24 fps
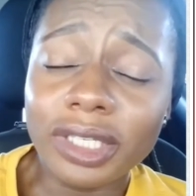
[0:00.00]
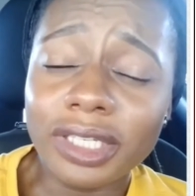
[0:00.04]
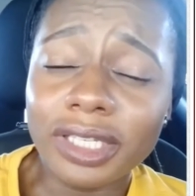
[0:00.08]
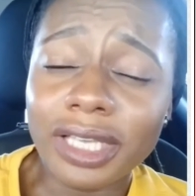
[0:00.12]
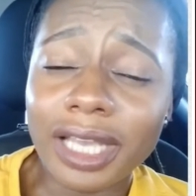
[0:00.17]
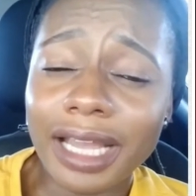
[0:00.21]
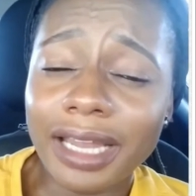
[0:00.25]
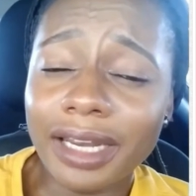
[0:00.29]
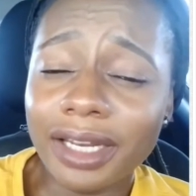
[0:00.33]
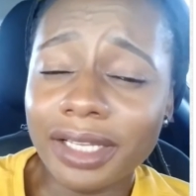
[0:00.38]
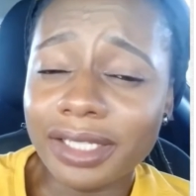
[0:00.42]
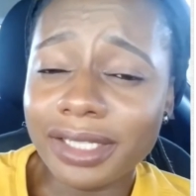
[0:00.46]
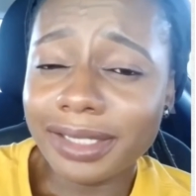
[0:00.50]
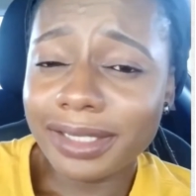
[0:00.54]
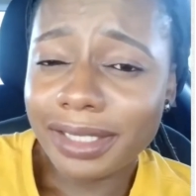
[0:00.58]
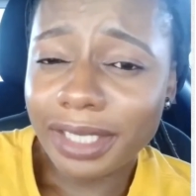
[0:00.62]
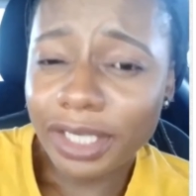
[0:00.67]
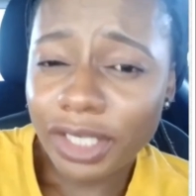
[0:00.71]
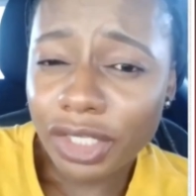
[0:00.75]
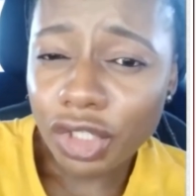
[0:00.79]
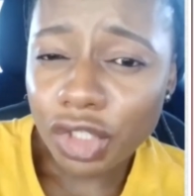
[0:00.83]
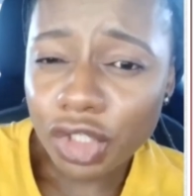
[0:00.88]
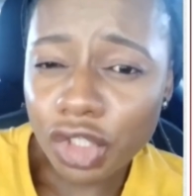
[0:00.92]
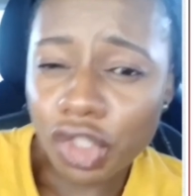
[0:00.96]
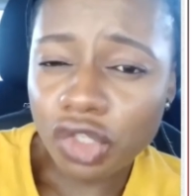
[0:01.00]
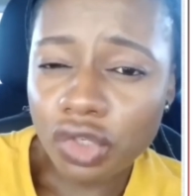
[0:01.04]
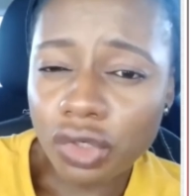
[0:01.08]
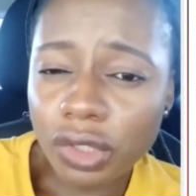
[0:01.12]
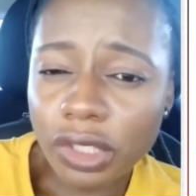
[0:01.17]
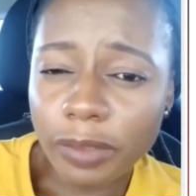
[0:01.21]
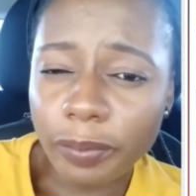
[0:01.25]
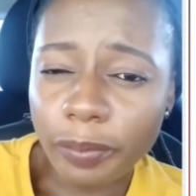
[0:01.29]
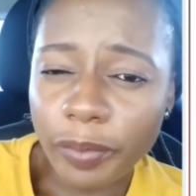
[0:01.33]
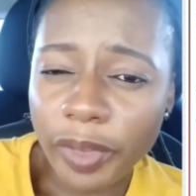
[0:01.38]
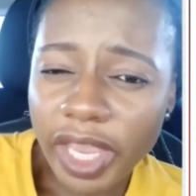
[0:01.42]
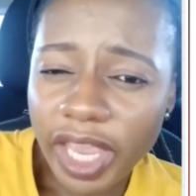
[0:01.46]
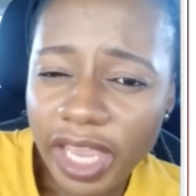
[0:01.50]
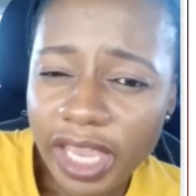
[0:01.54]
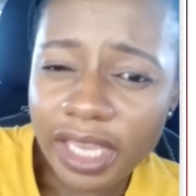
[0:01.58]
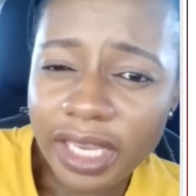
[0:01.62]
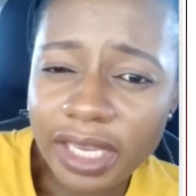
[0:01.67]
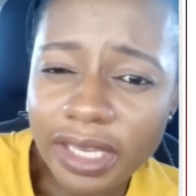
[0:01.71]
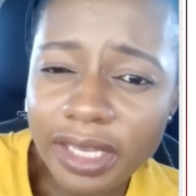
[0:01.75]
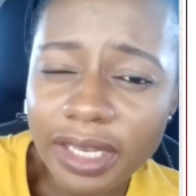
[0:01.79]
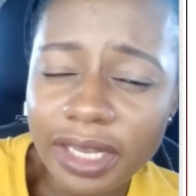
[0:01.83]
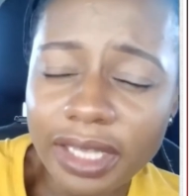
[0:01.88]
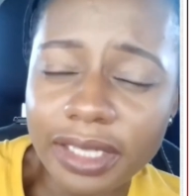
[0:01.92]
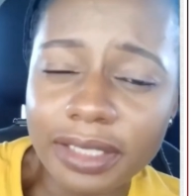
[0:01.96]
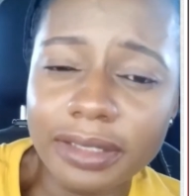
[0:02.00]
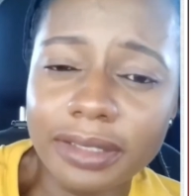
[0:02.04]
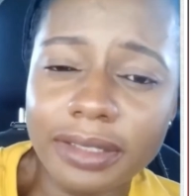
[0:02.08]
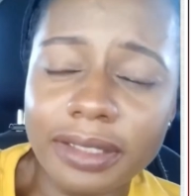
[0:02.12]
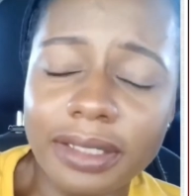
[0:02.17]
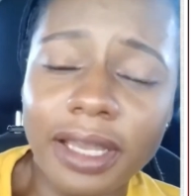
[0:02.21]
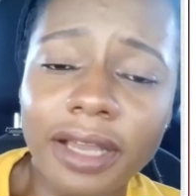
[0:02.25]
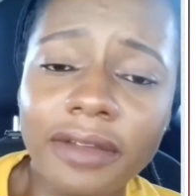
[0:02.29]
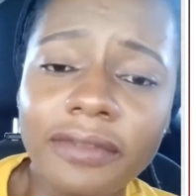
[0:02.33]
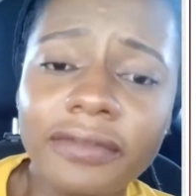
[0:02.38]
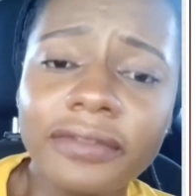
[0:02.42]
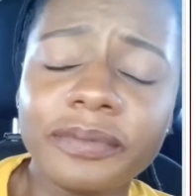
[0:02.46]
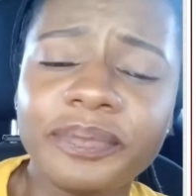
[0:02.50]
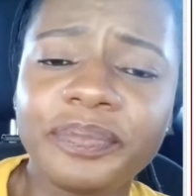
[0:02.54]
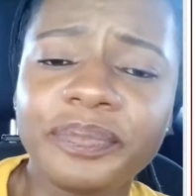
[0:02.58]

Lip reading: kind of cinch to the pain and stuff.